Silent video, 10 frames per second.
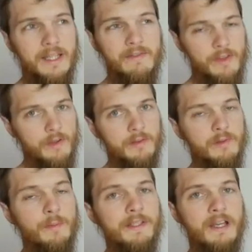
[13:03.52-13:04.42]
Even though the
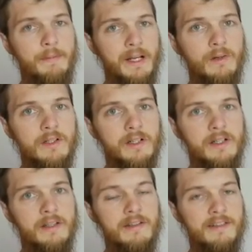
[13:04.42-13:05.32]
room is coming out
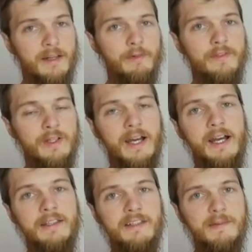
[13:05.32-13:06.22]
good, some of you
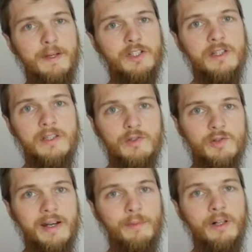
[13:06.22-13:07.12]
guys, especially you
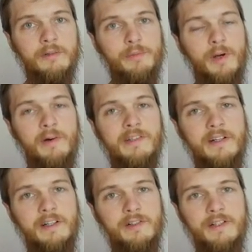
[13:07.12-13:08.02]
drywall and pros, are
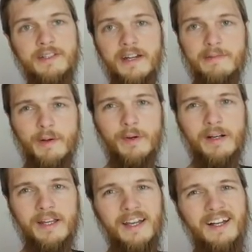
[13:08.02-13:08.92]
going to criticize my
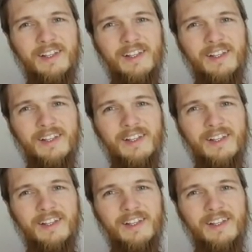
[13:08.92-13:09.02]
work.